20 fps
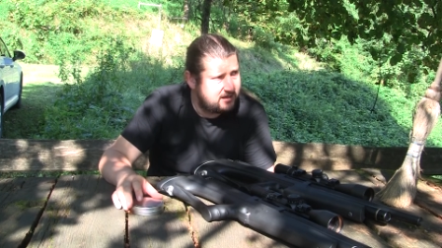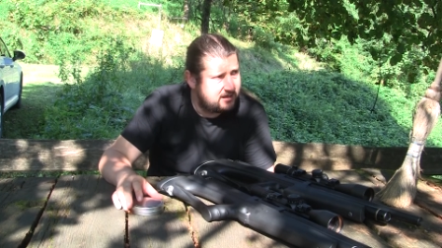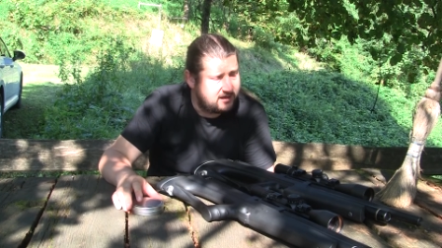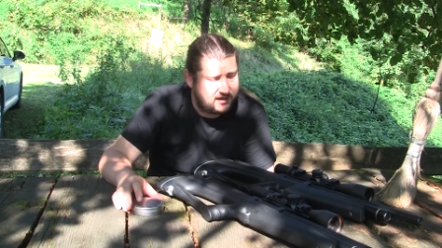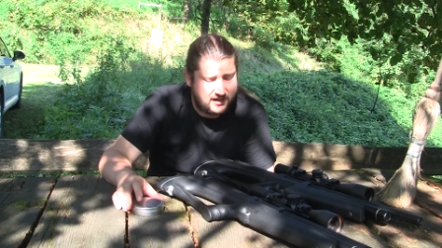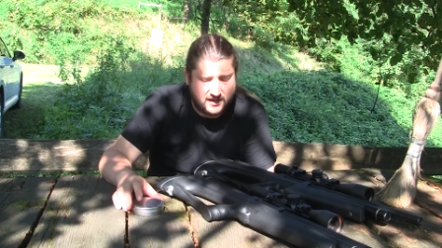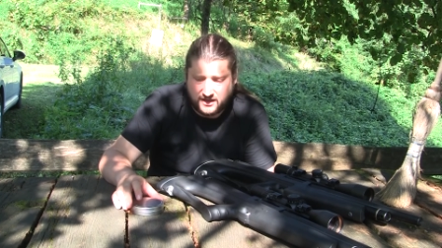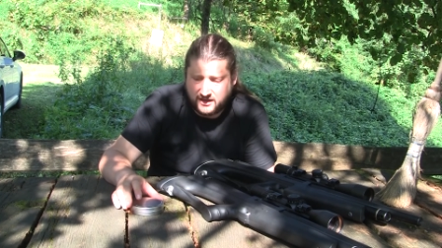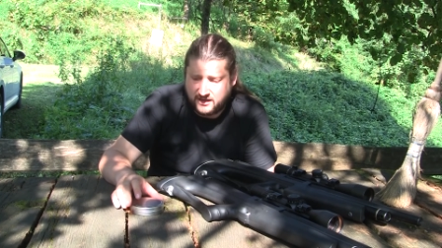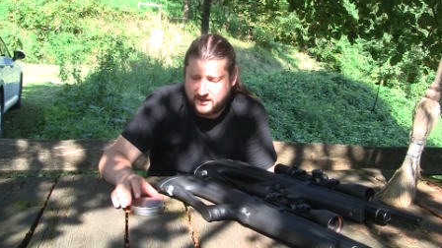
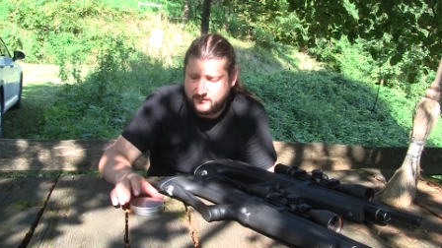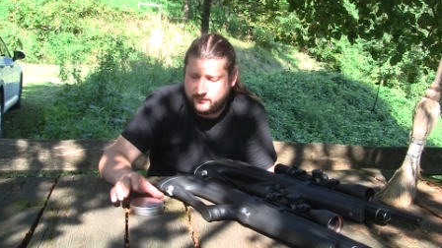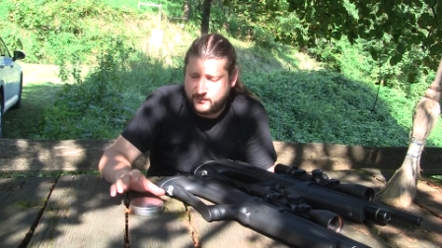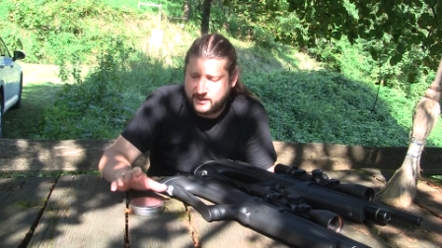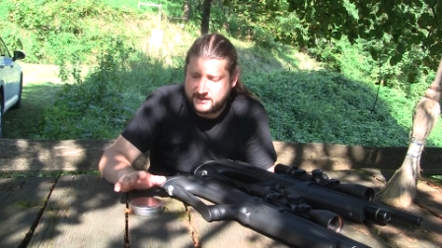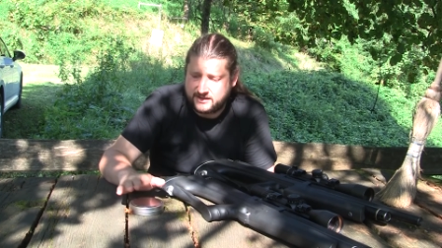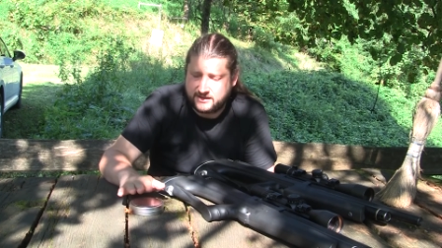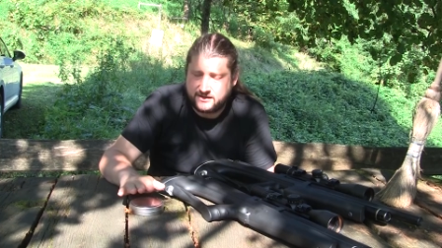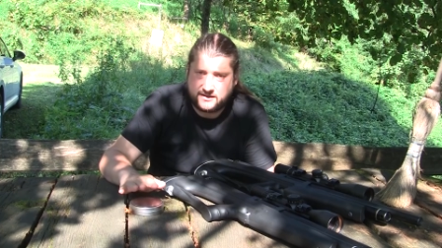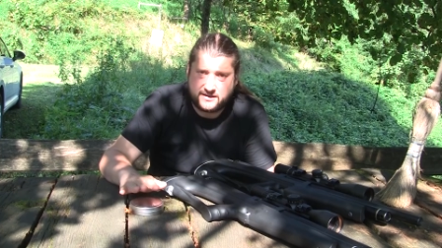Uh,
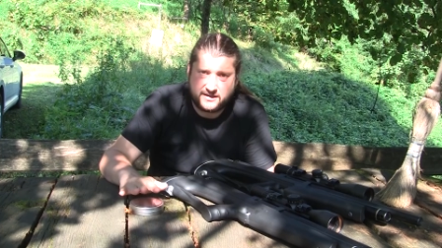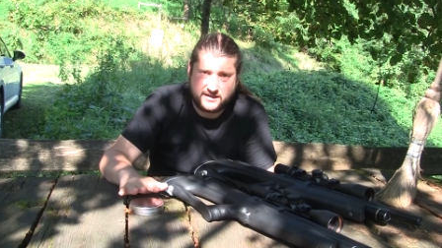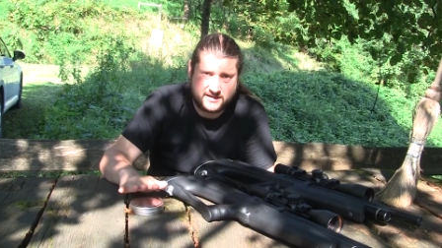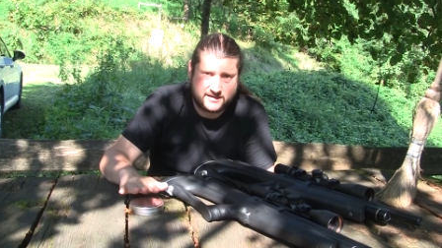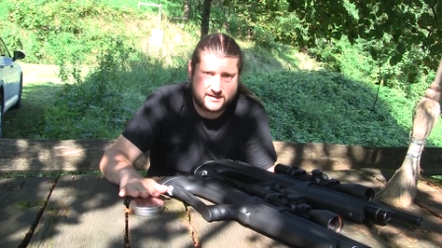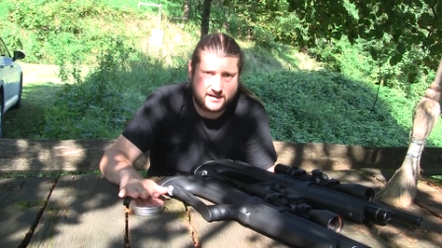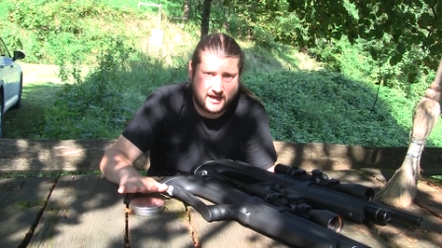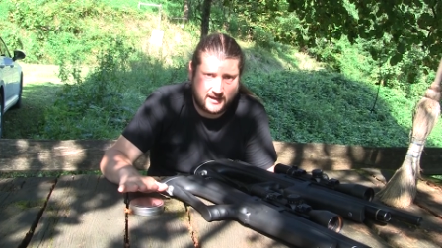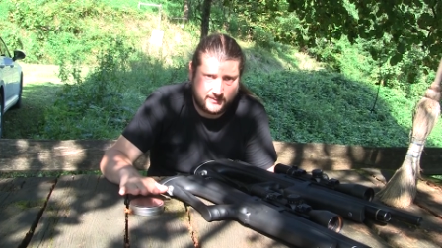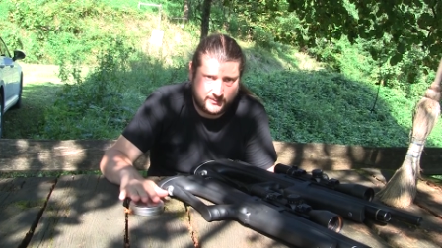but it
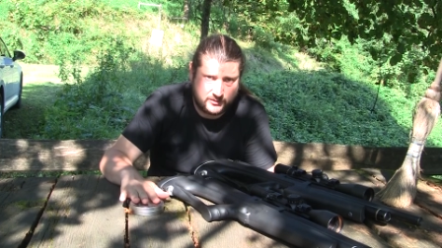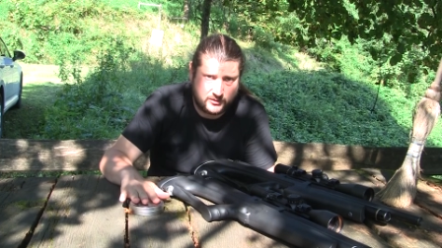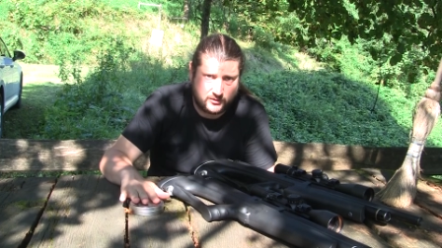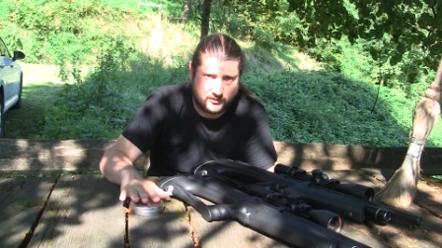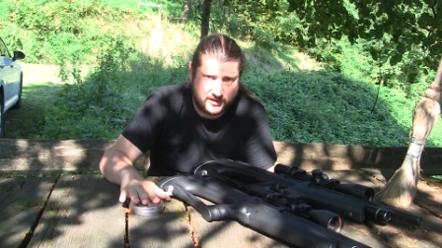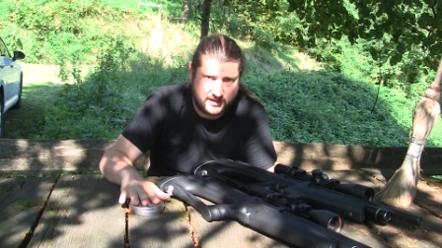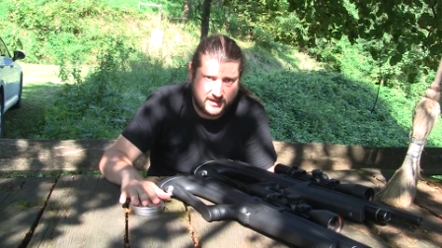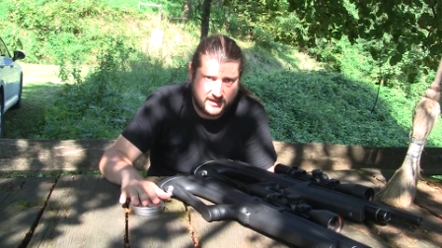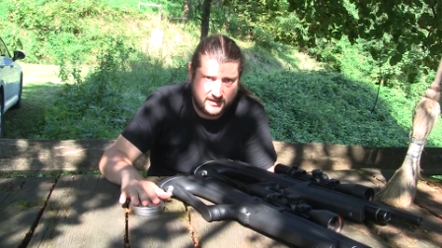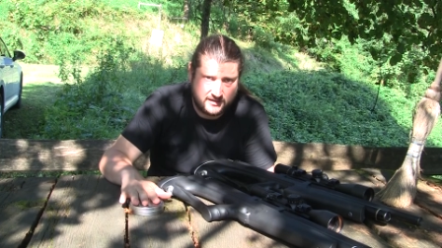is up to
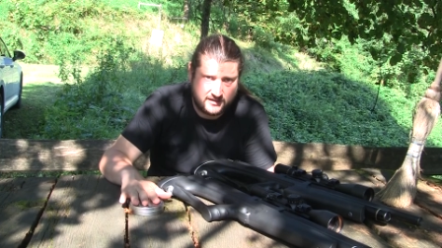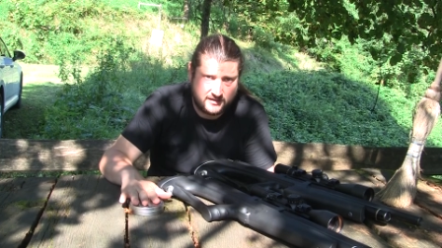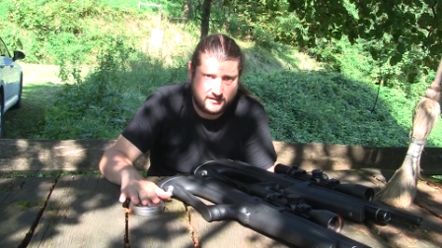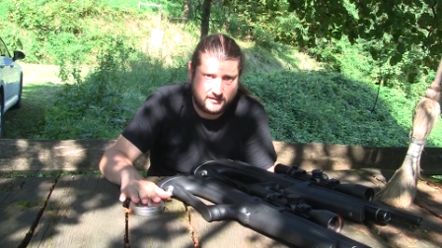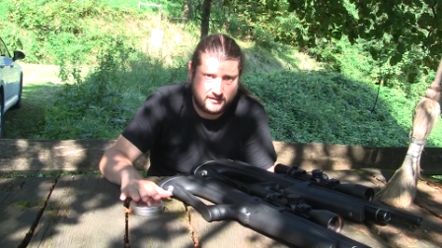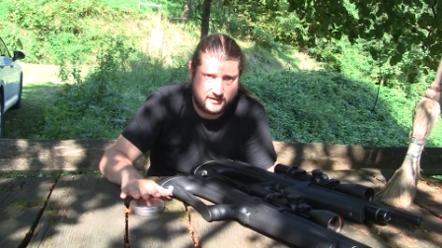him,